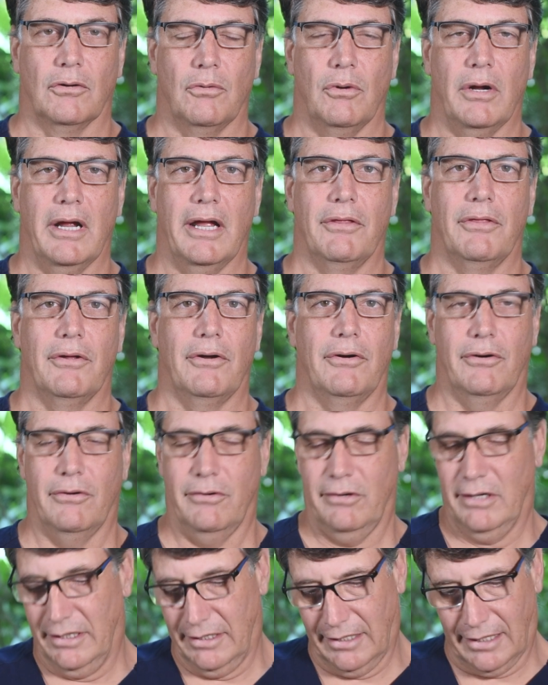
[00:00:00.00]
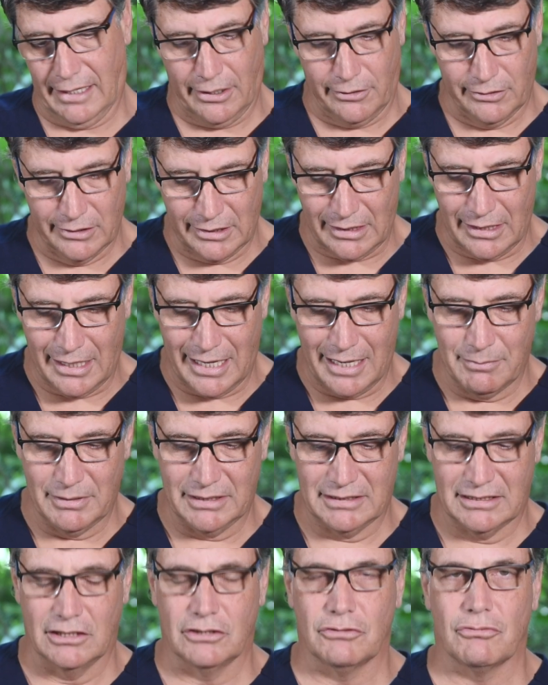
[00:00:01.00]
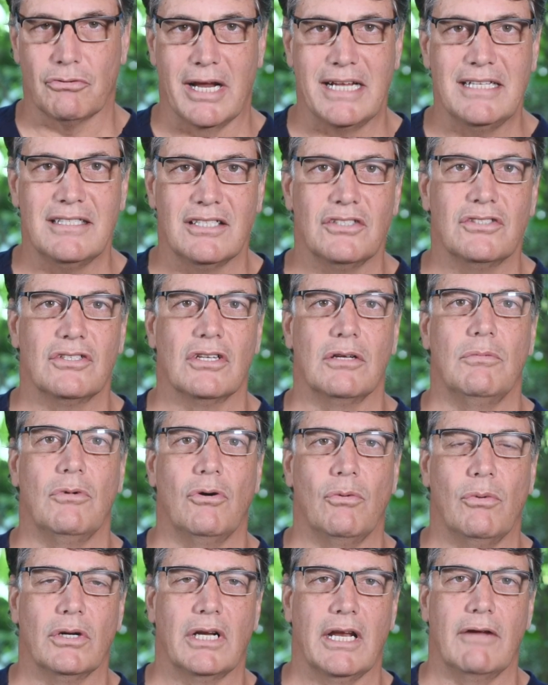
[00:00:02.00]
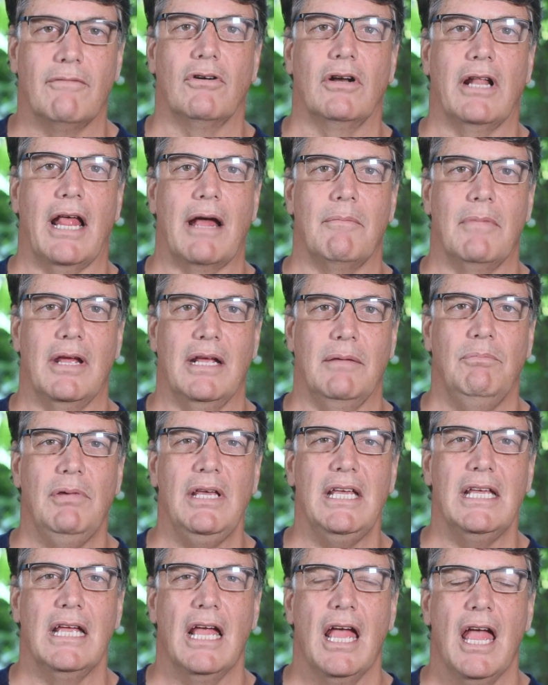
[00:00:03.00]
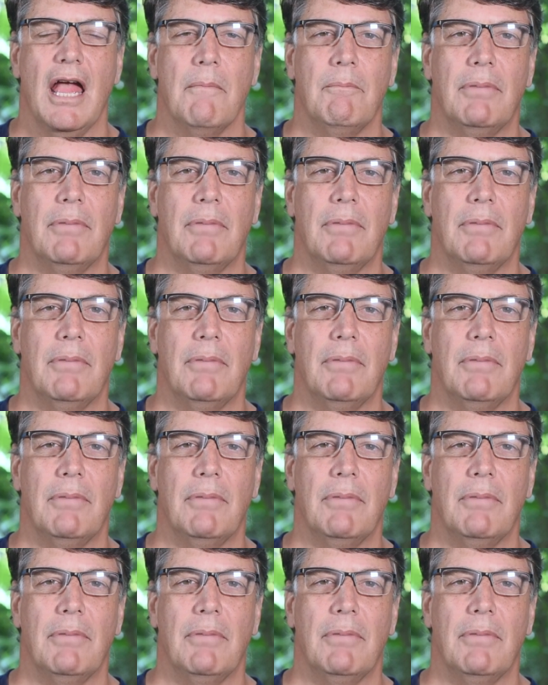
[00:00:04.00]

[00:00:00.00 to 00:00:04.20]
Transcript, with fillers: whether in the current climate it's racism or whatever that may be,